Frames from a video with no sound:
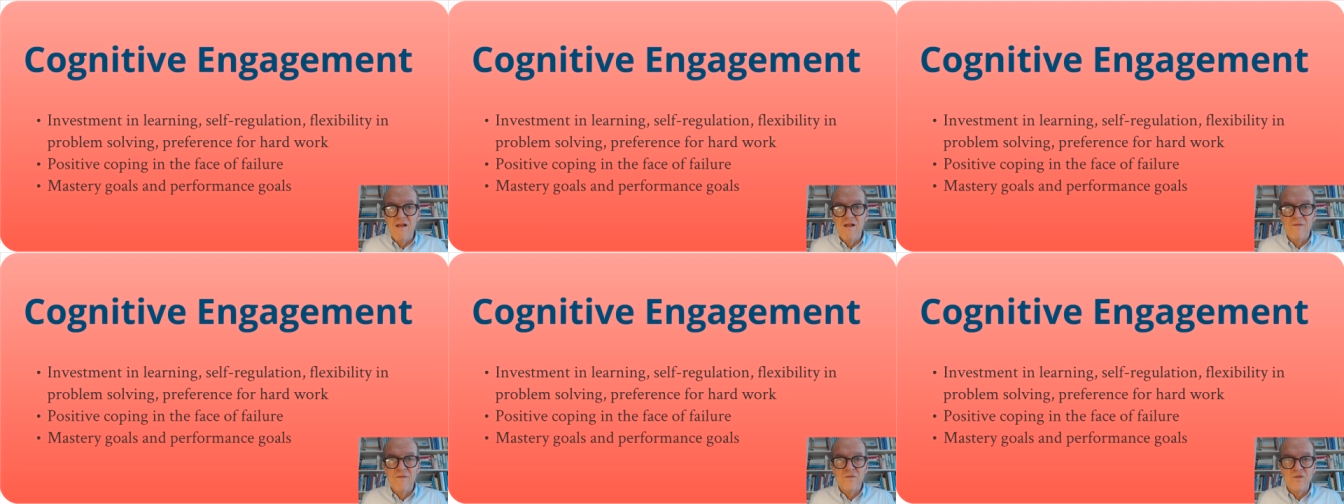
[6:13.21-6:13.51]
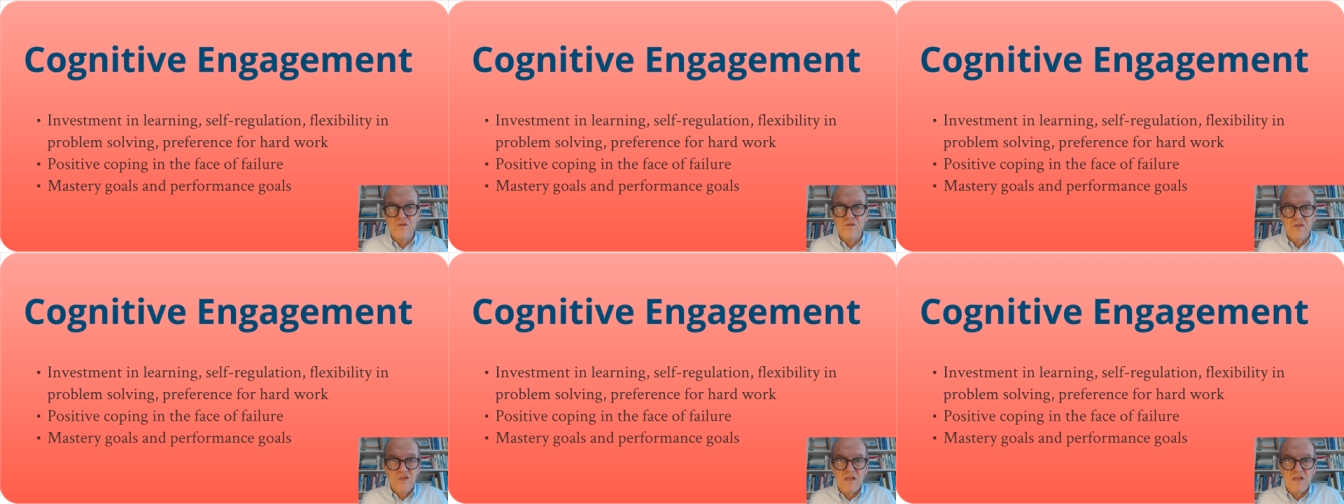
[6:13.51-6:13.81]
to
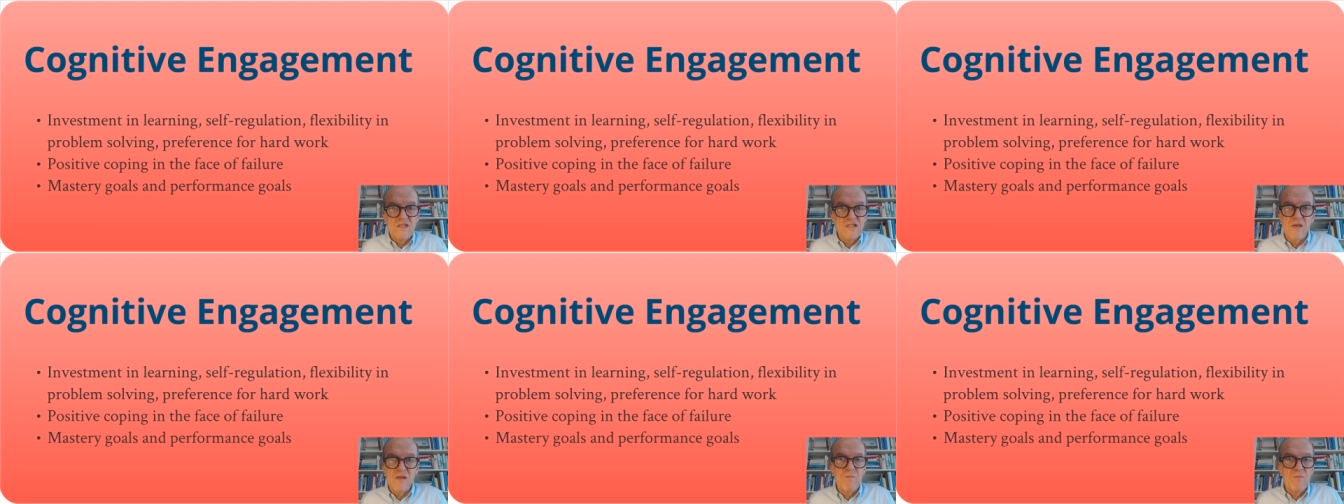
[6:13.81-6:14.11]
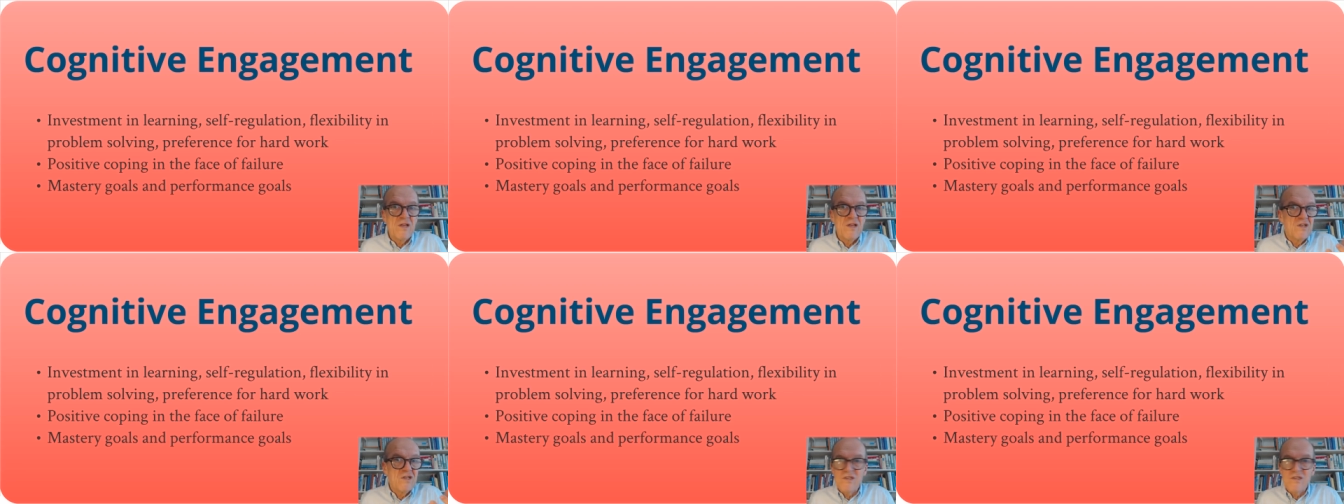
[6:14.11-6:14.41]
simply
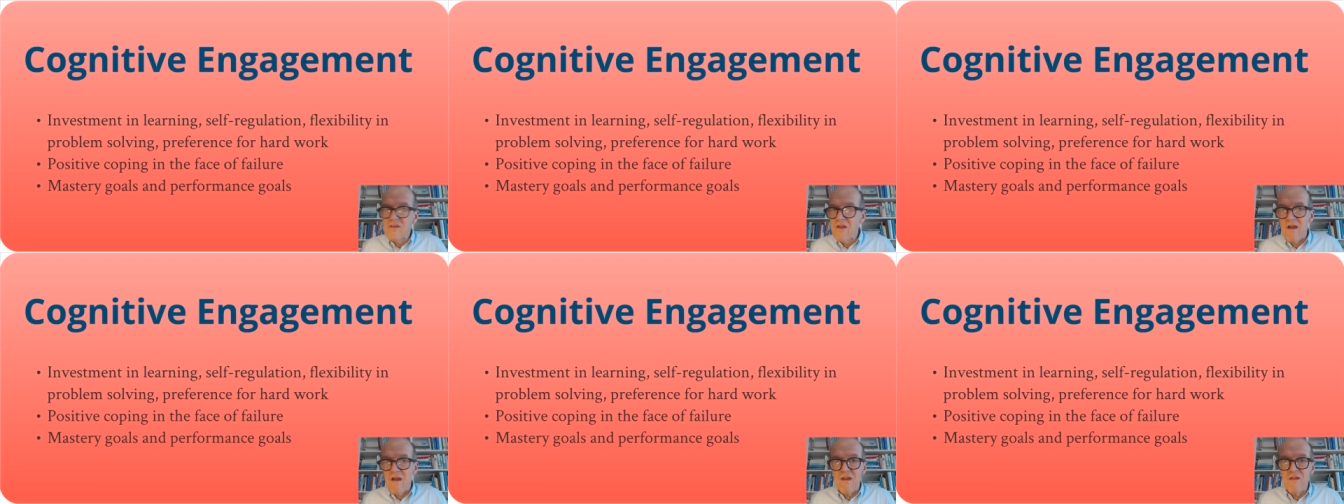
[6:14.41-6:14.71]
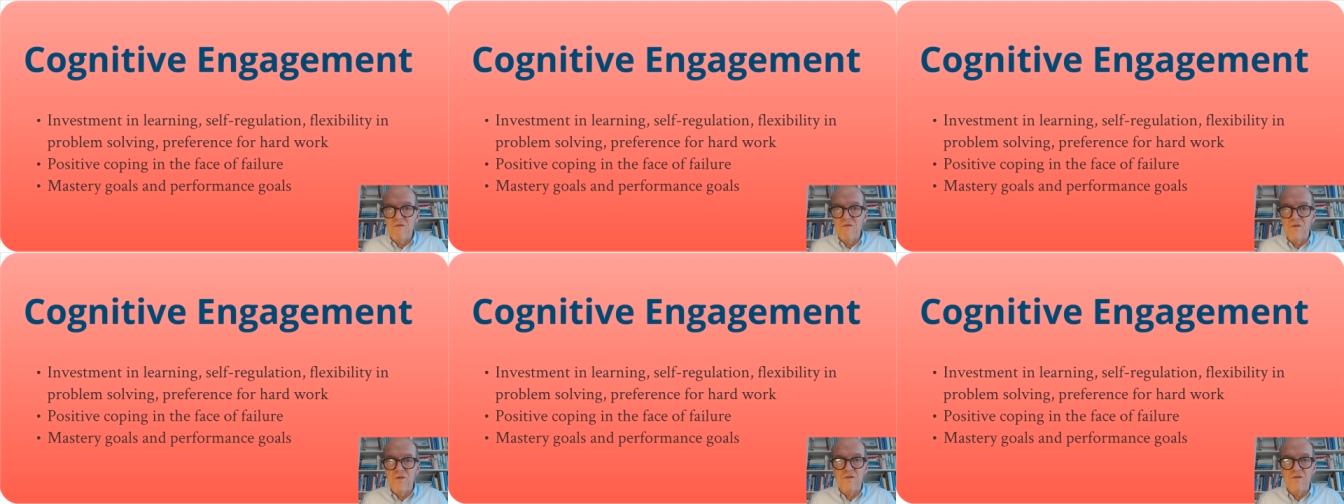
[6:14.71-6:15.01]
study
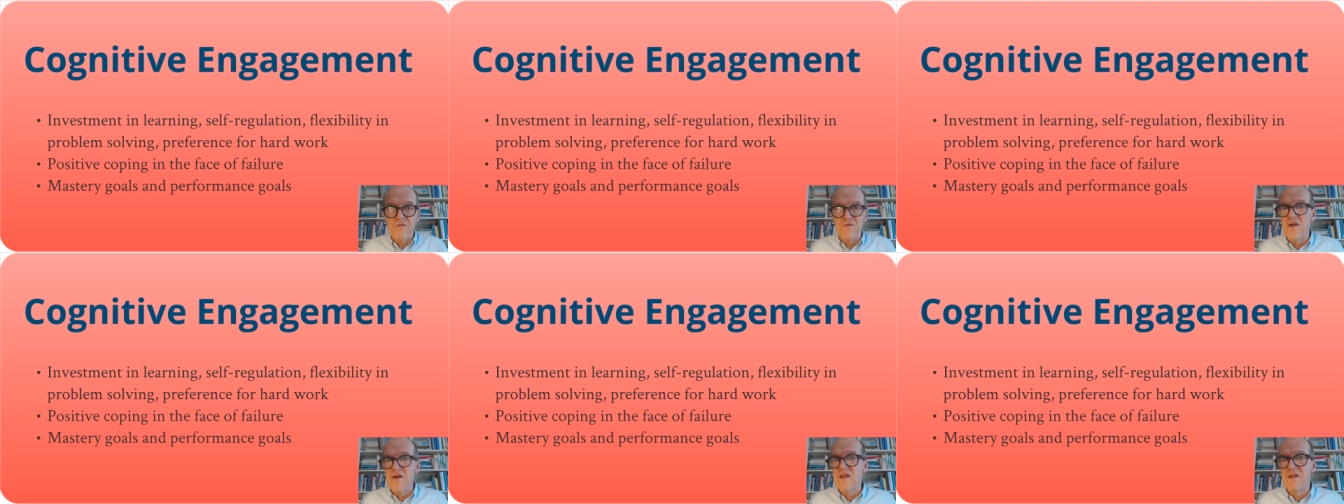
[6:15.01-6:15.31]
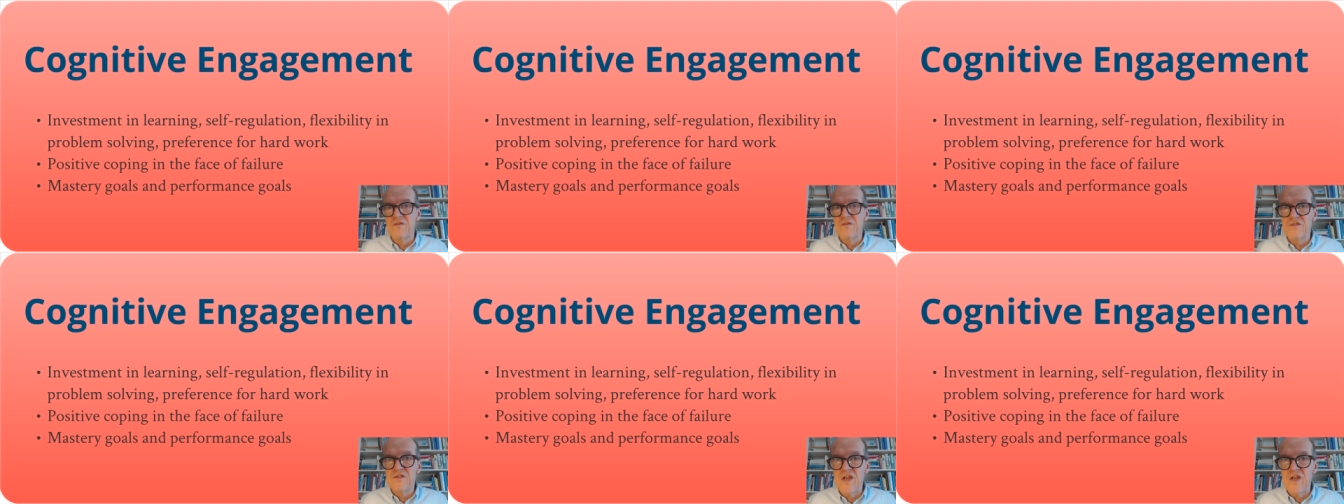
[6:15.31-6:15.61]
for the fun of
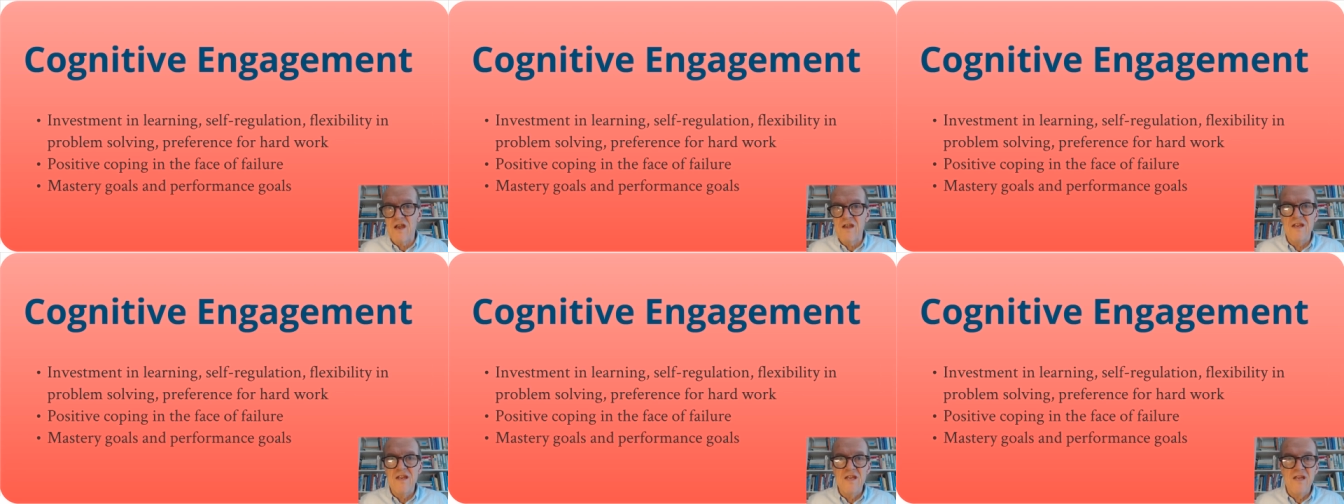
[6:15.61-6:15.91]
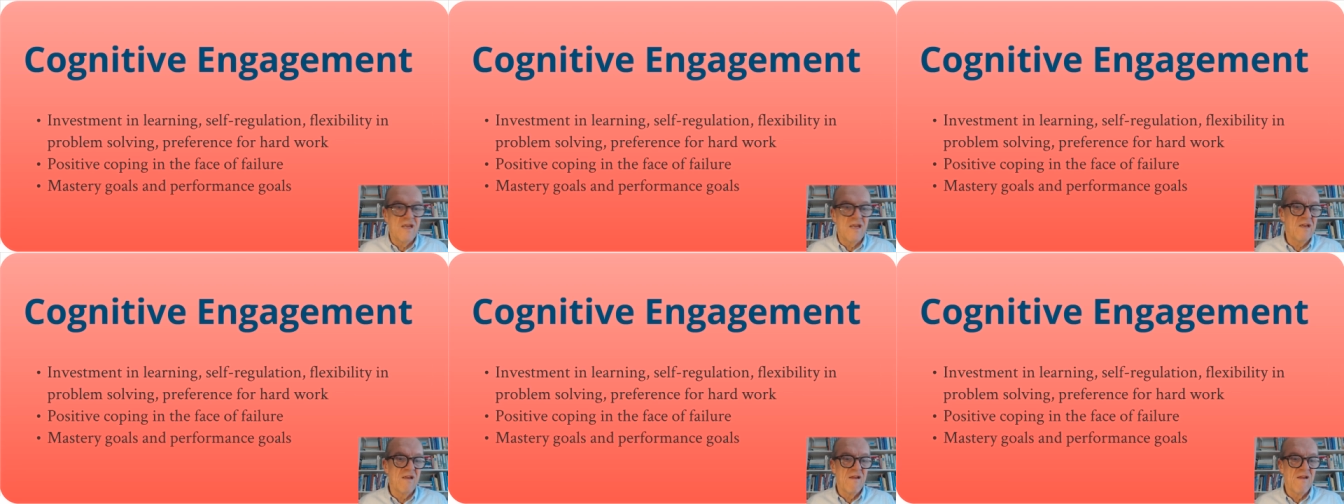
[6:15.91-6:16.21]

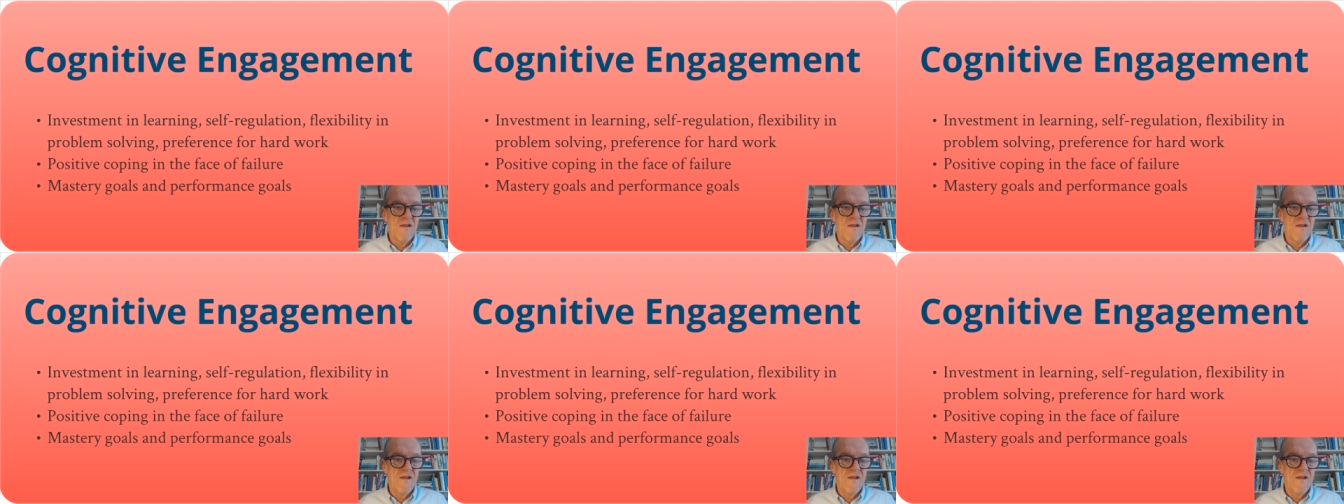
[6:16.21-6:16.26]
studying,